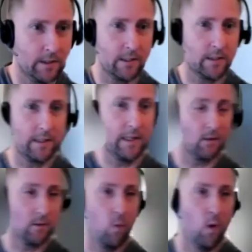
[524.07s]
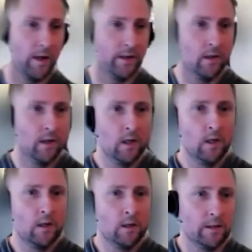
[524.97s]
things like that. So it's one.
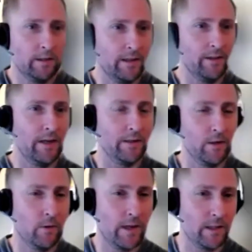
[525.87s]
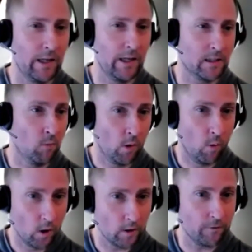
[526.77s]
And then, that led to more
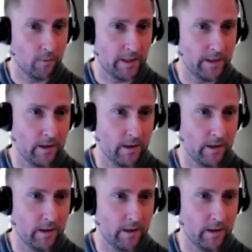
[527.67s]
work for me.